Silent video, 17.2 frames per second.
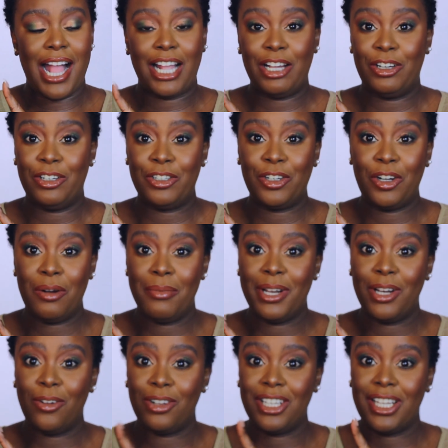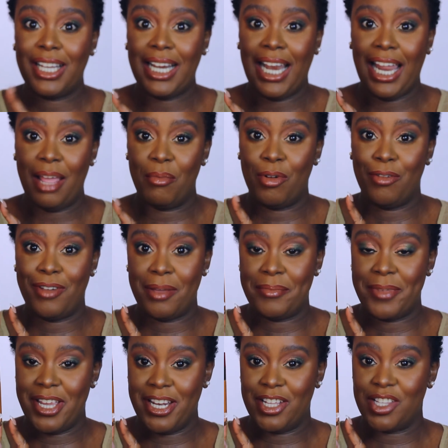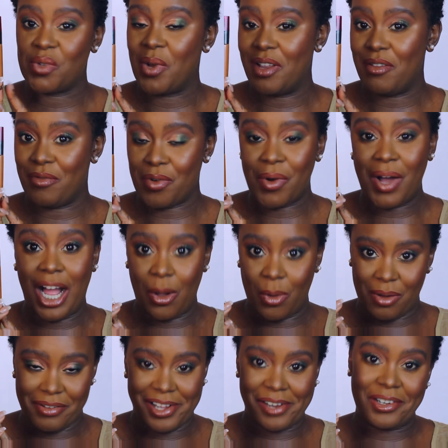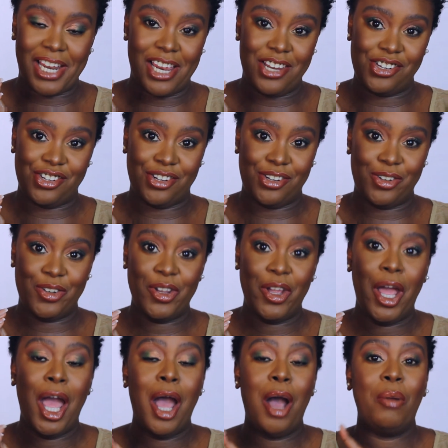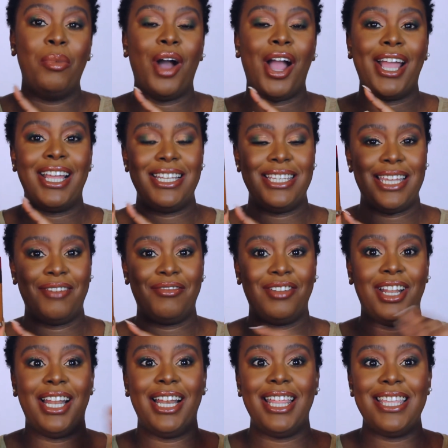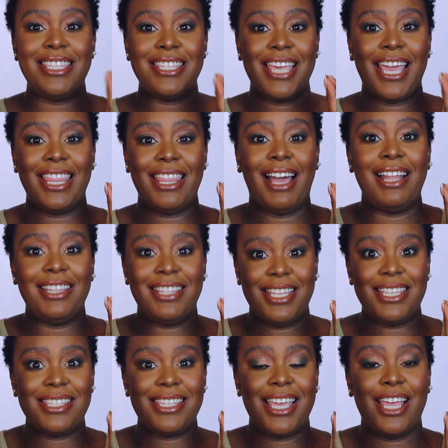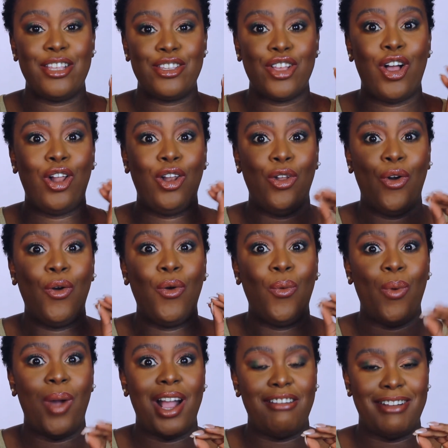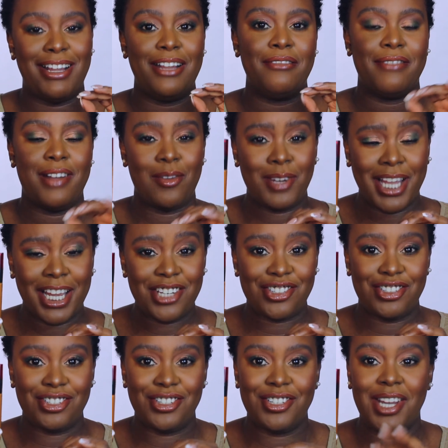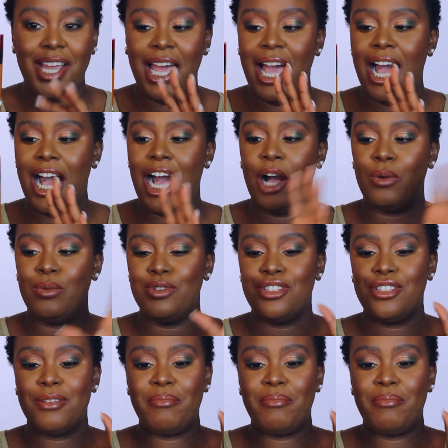can't comment on the claim of it being a 24-hour foundation, but I can definitely say that this is a long wearing foundation. I was